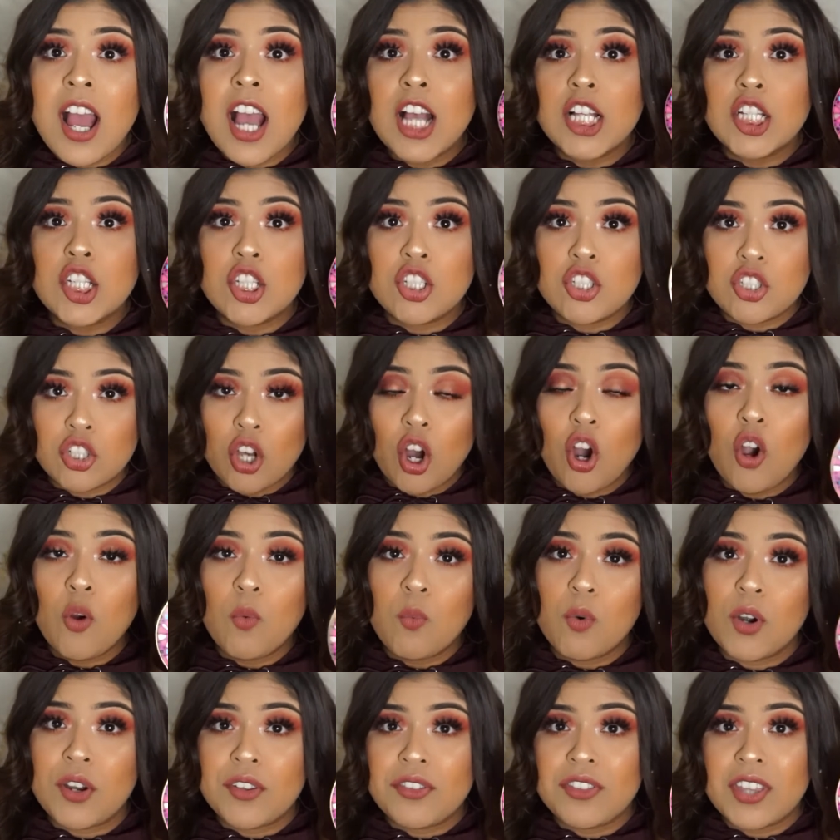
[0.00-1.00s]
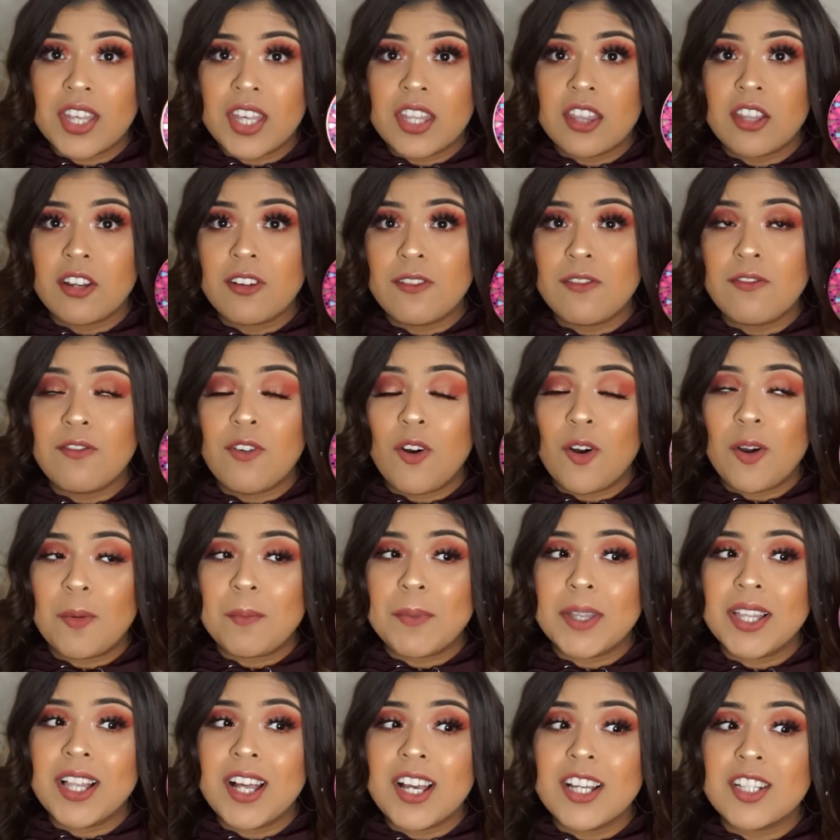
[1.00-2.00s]
So worth it. Their
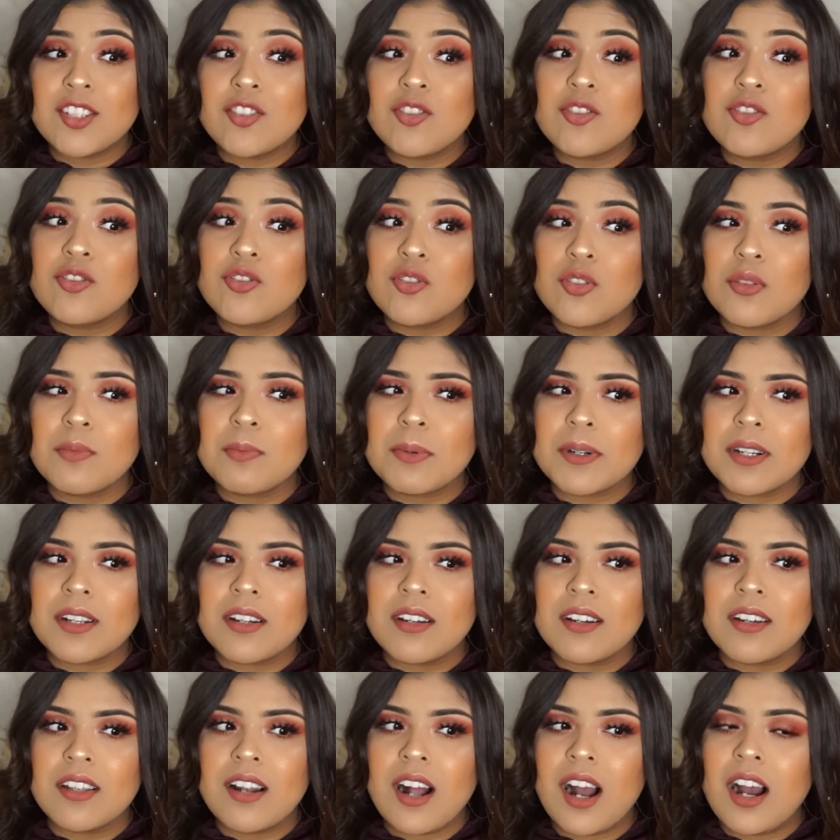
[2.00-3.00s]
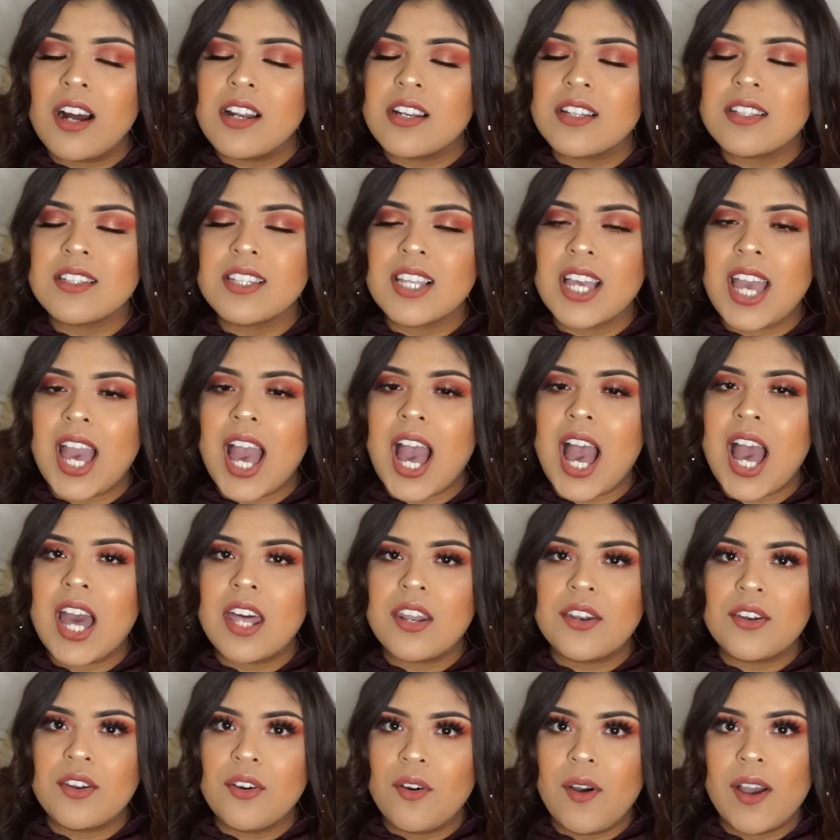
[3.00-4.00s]
formula is super good. Honestly, I
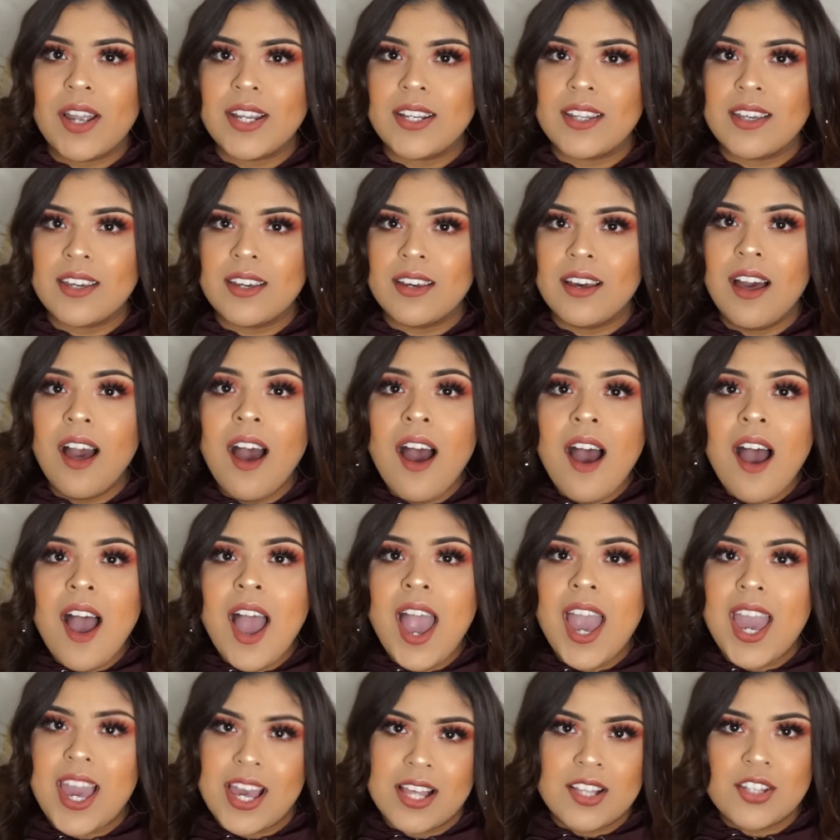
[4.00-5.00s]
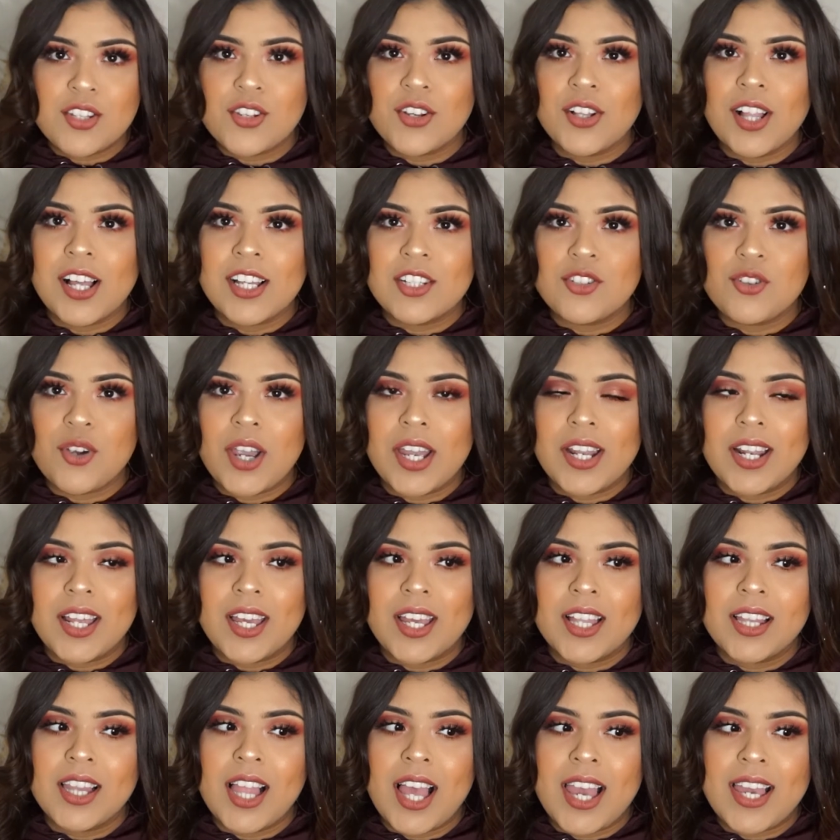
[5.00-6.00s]
had no idea until I tried
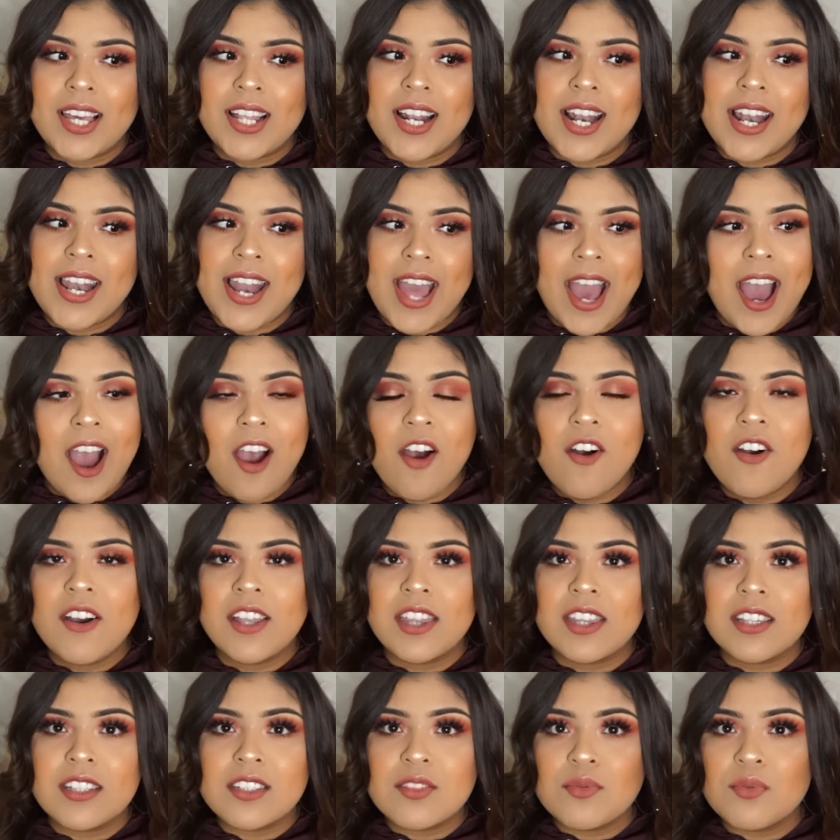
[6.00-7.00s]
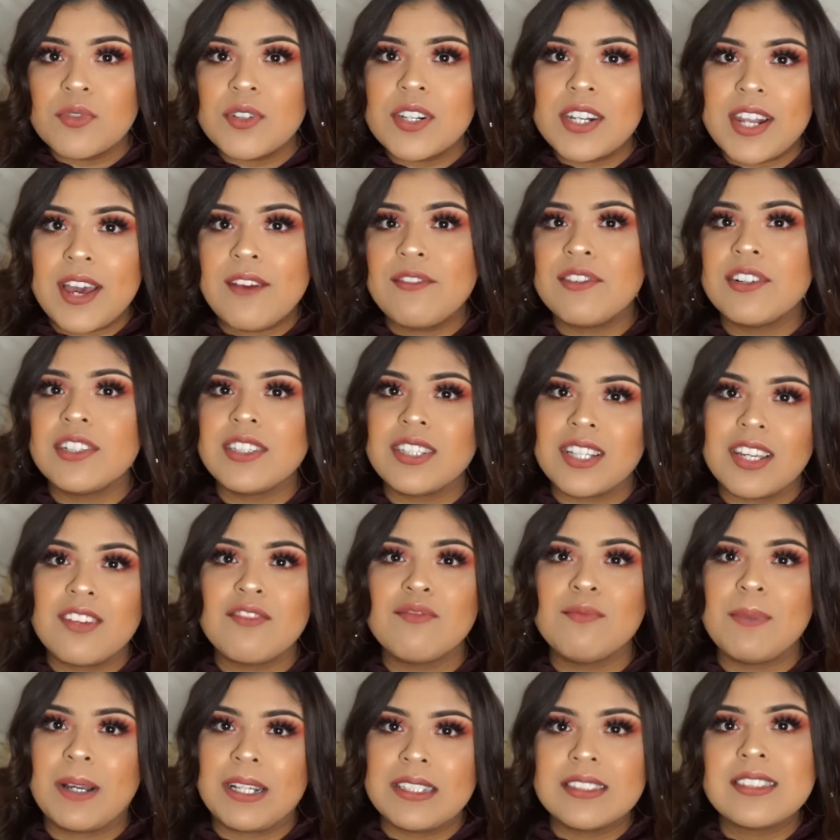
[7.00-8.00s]
it. Like, now this will never
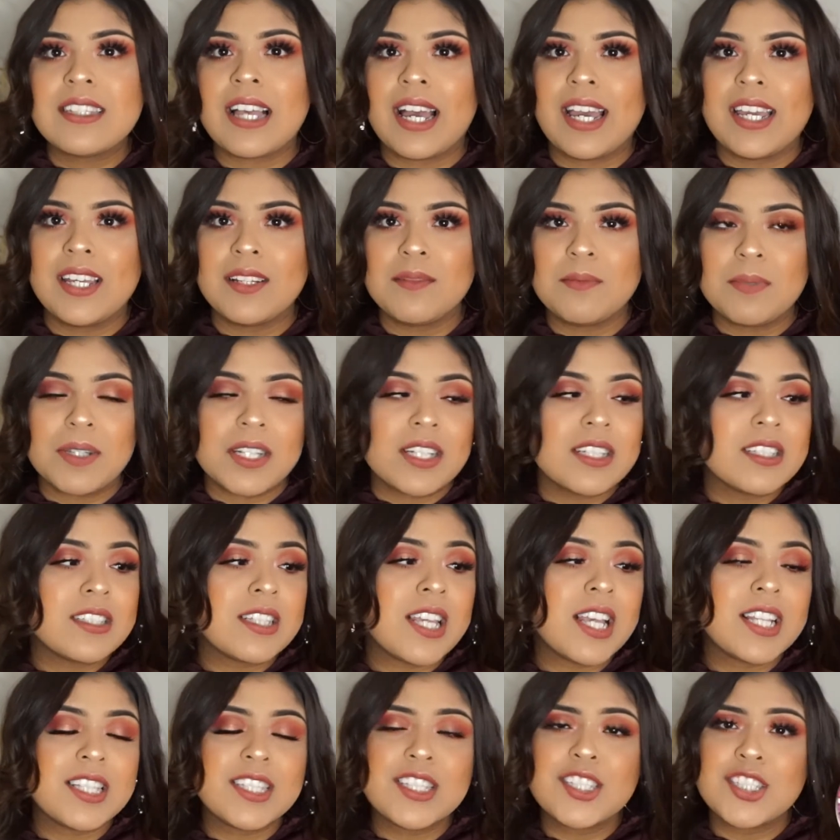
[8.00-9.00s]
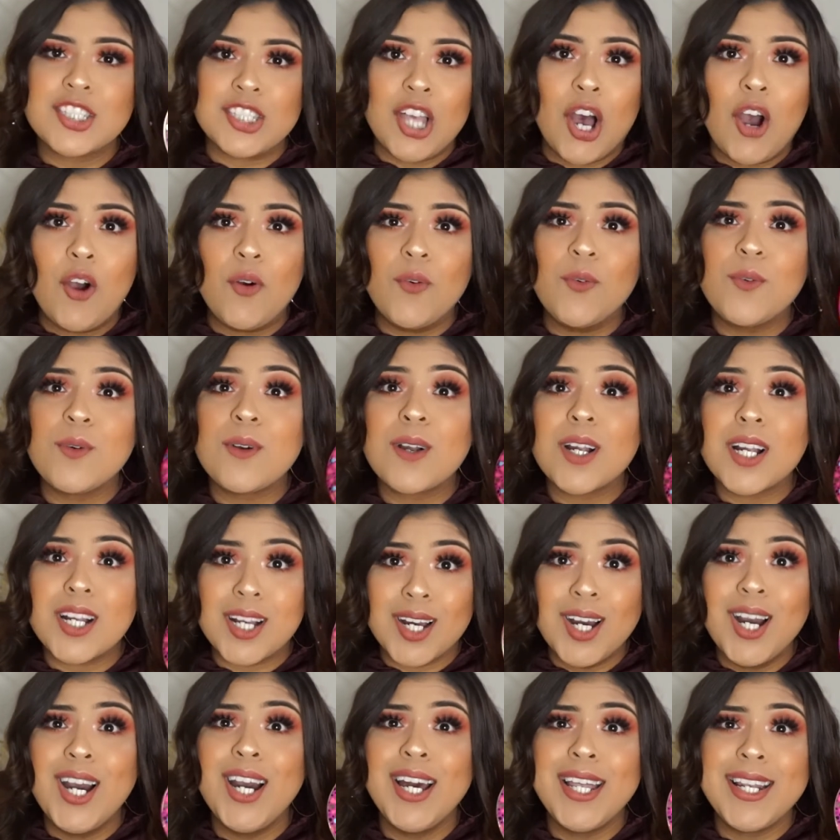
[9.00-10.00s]
leave my side because it's so
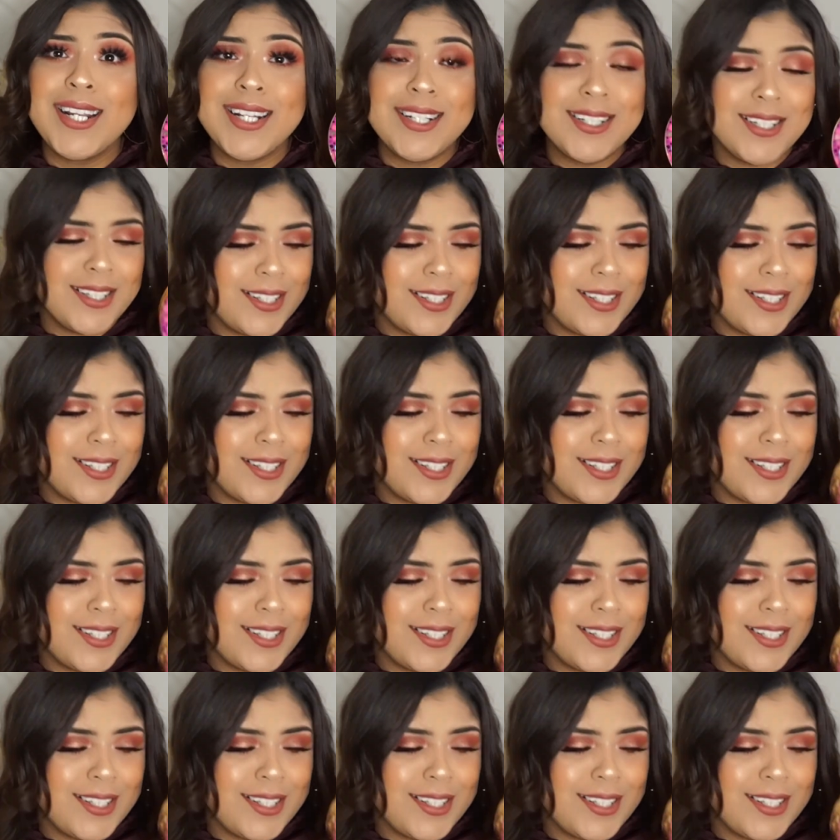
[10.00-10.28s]
good.